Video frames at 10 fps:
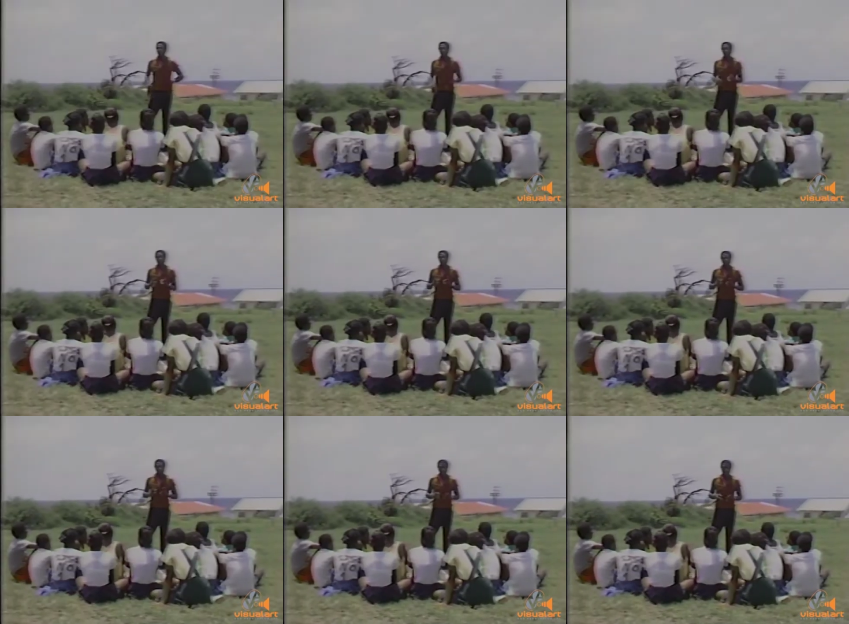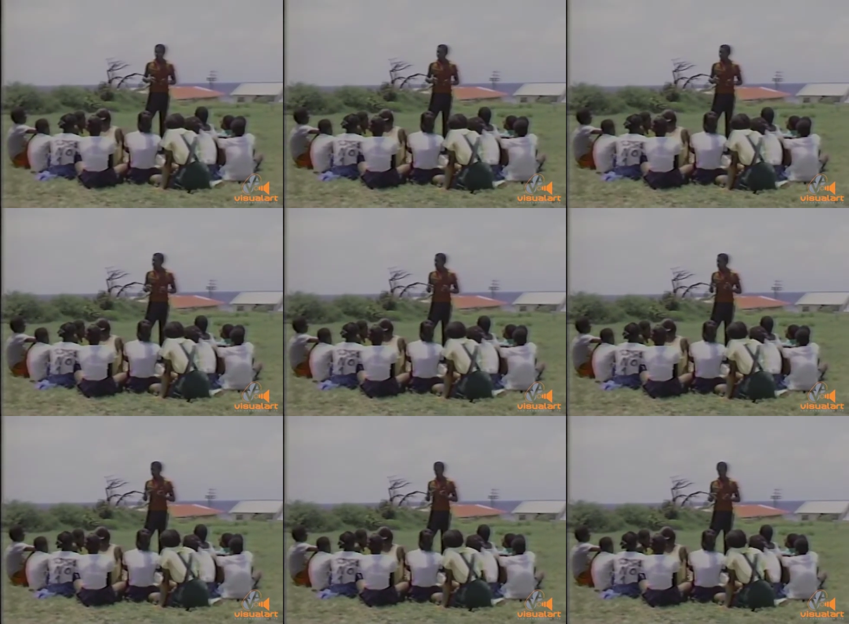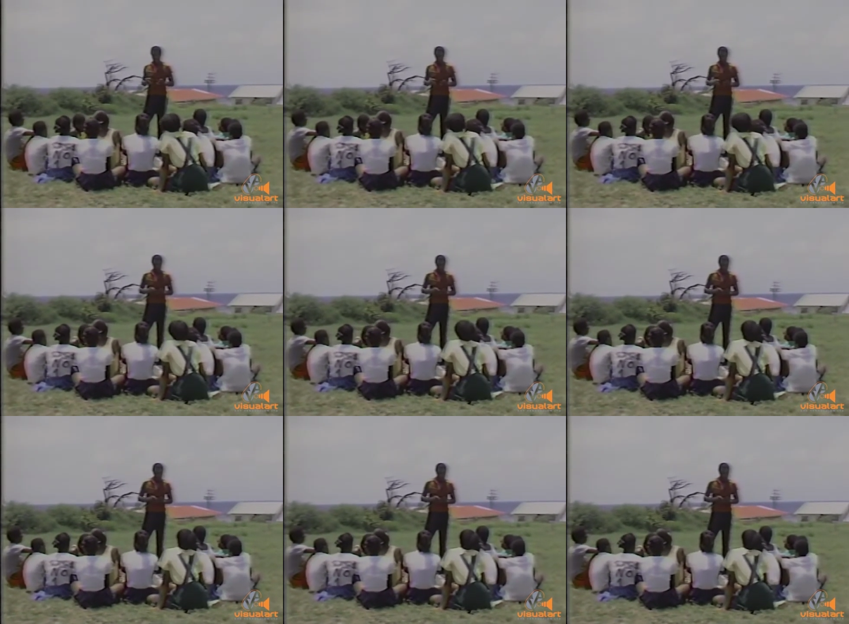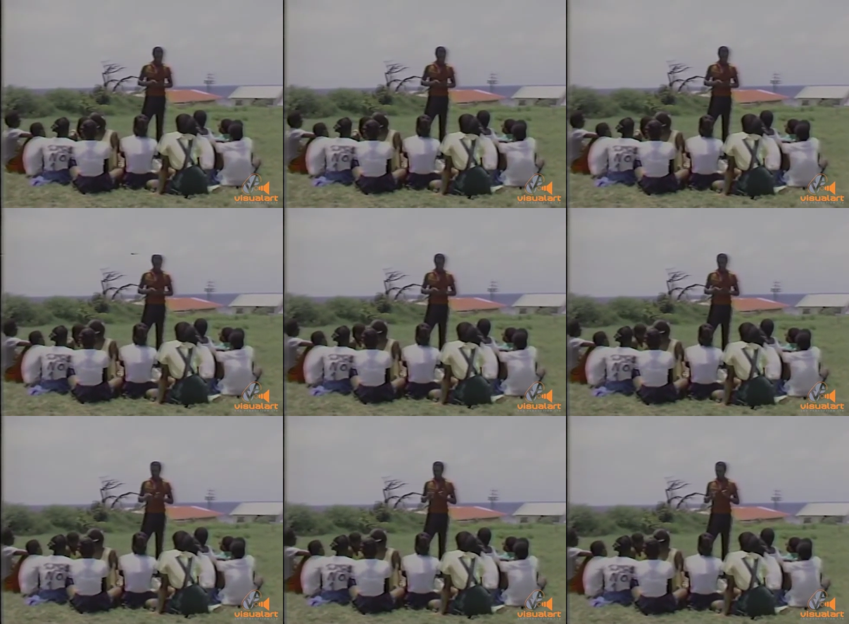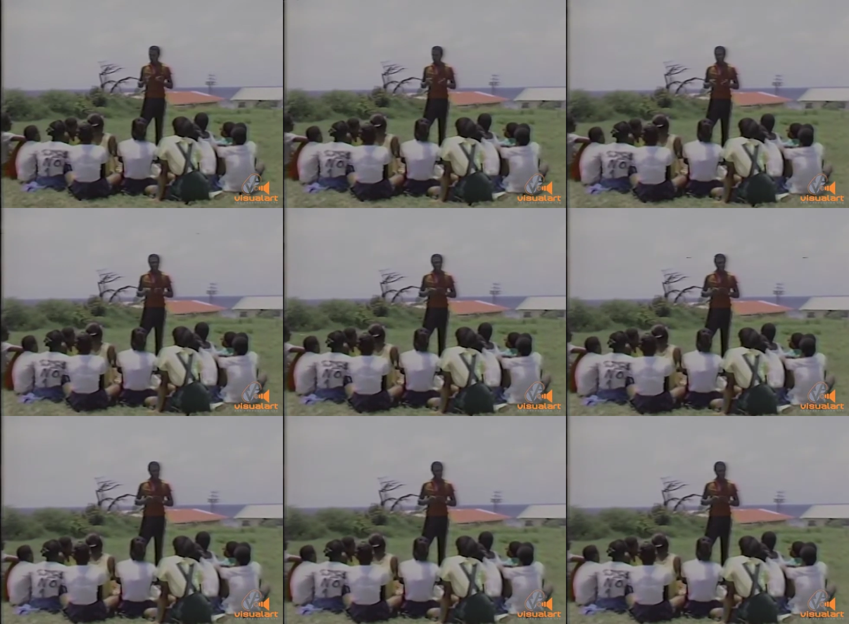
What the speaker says: (no speaker visible)